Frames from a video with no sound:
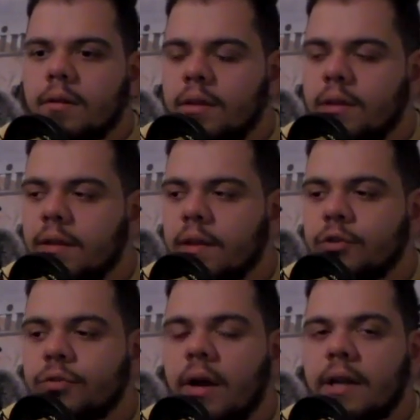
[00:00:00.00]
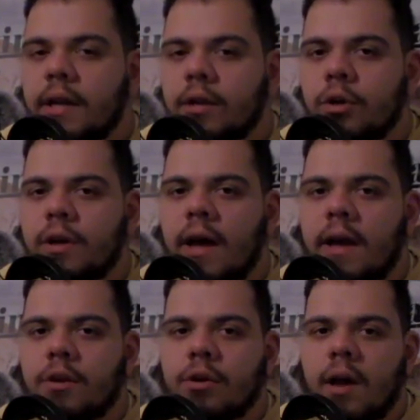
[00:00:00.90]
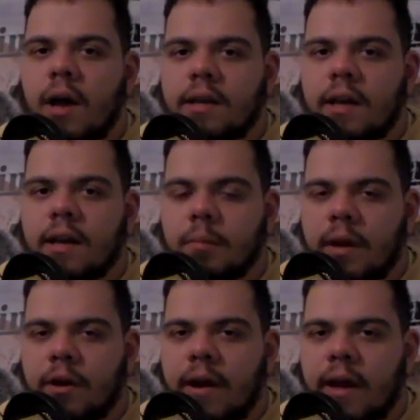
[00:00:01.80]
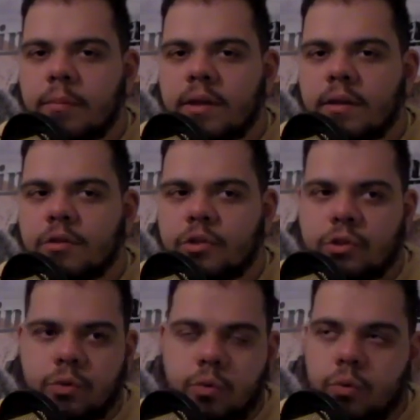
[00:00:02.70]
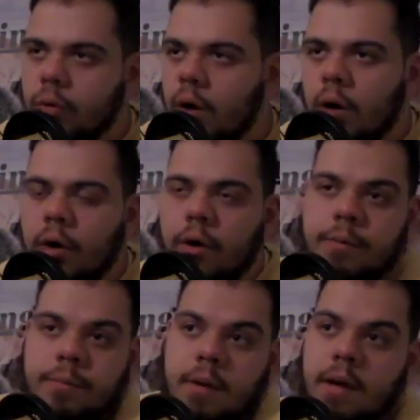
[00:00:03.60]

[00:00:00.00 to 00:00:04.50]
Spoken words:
The thing that you're trying to get good at, you're not getting better at because you are,